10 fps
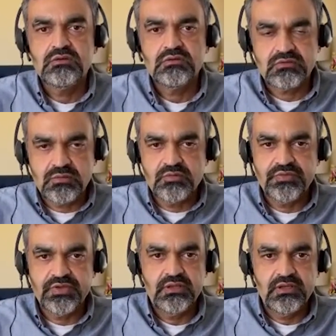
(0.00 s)
some of
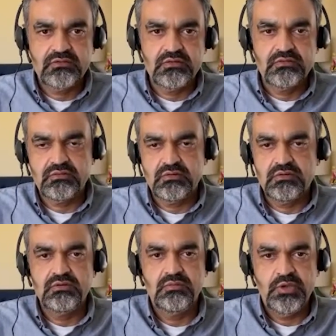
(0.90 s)
that excess
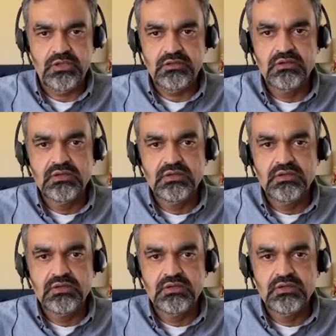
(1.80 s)
demand.